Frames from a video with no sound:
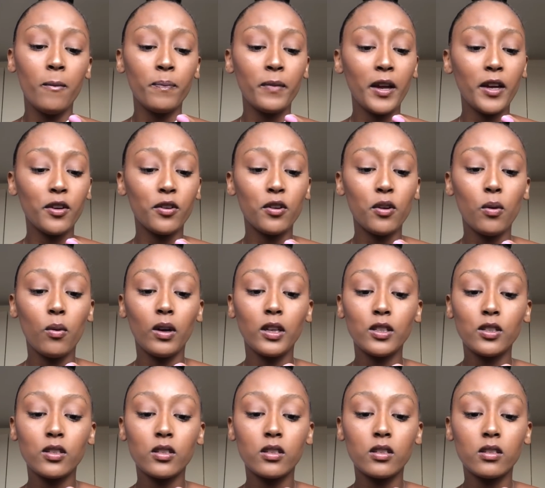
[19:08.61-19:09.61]
I don't know
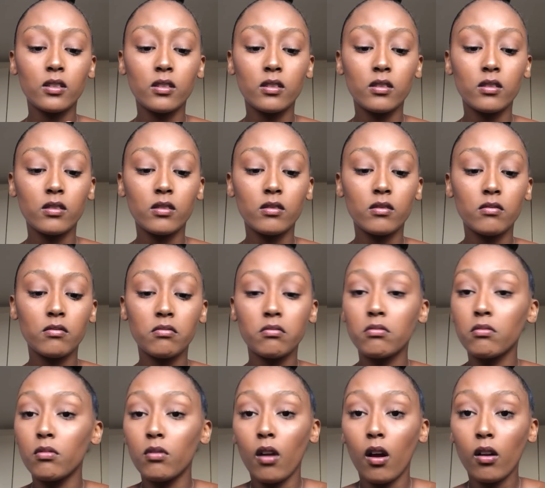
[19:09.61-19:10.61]
what's
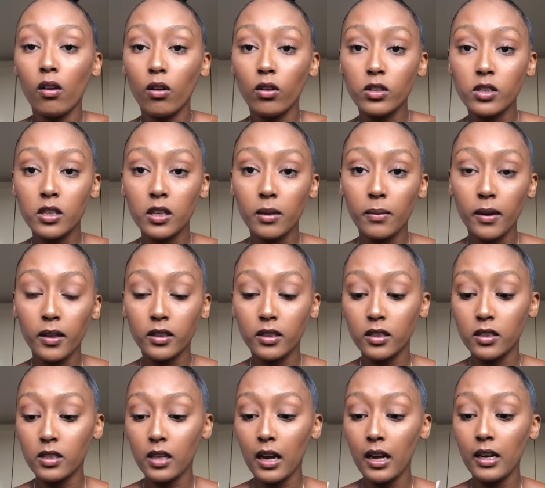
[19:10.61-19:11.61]
long-lasting about
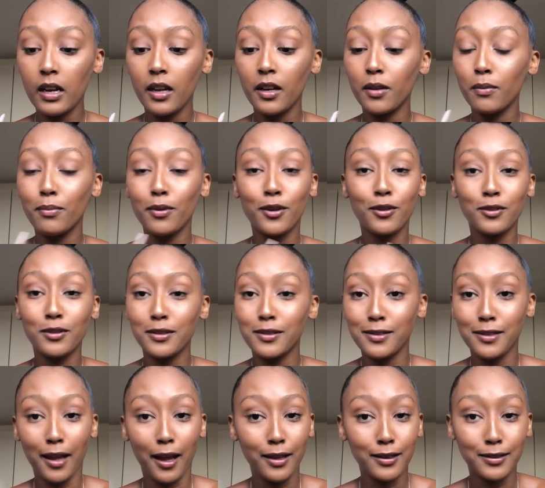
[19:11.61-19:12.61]
this eyeliner, because it's
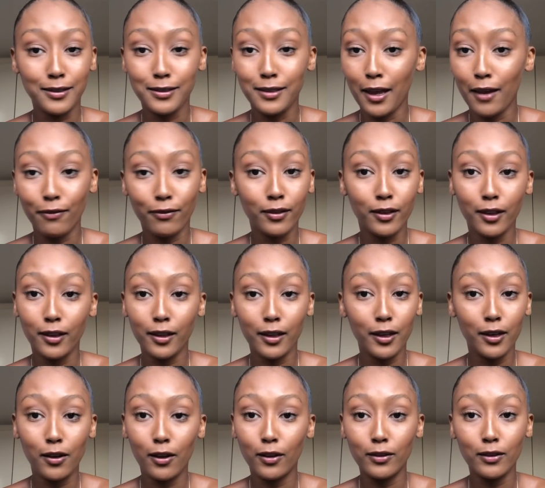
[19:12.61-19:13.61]
definitely
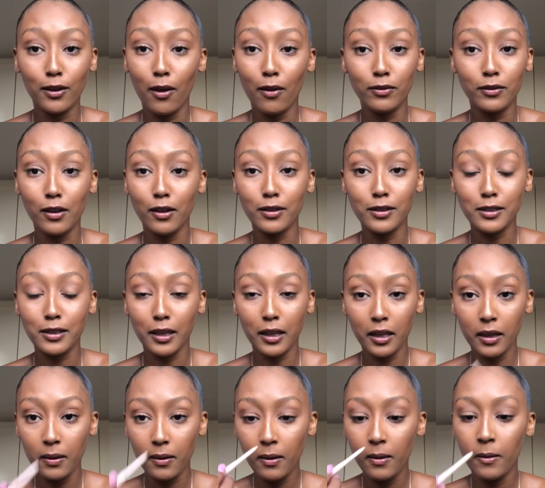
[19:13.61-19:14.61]
not
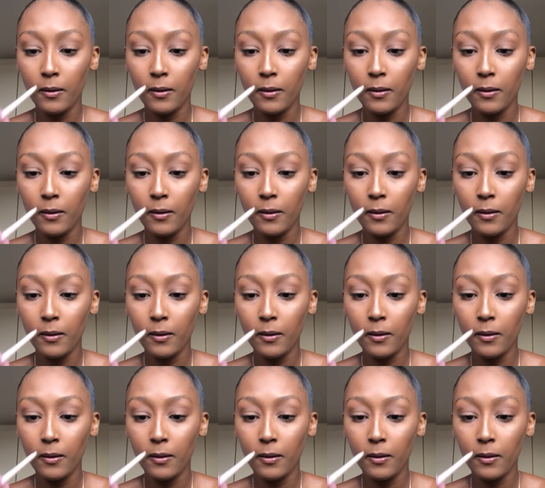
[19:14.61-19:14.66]
long-lasting.